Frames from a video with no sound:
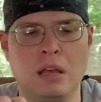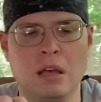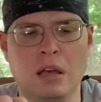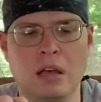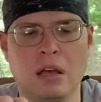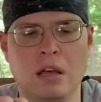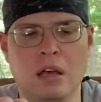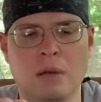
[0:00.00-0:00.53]

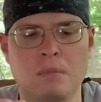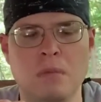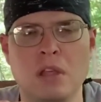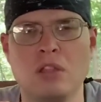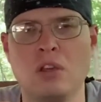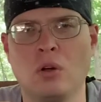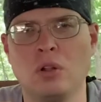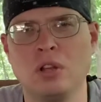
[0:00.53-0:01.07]

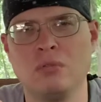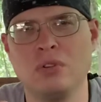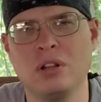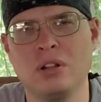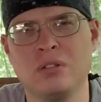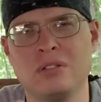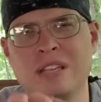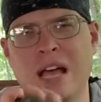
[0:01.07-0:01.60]
The only
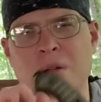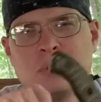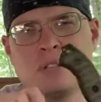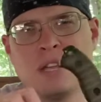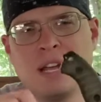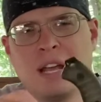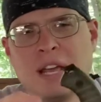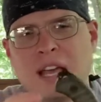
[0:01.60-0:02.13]
real
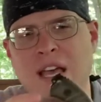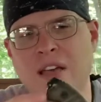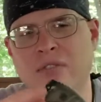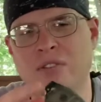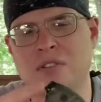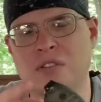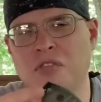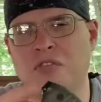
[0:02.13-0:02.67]
downside I have
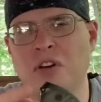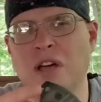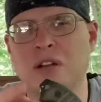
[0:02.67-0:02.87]
is the fire